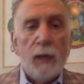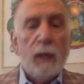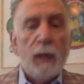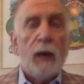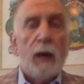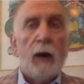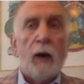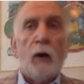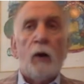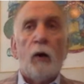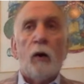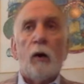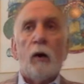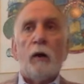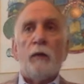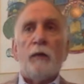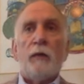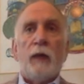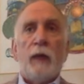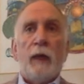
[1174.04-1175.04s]

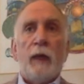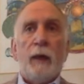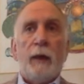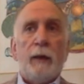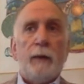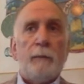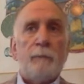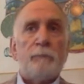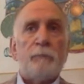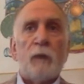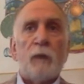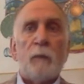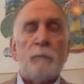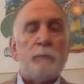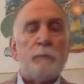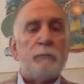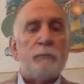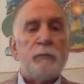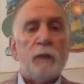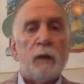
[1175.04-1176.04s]
Are they,
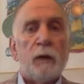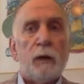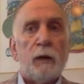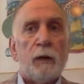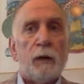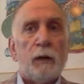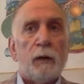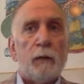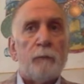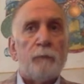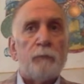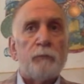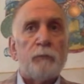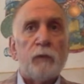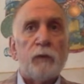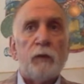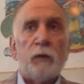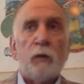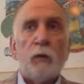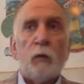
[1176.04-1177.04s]

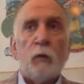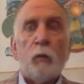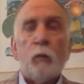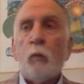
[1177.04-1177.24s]
you know,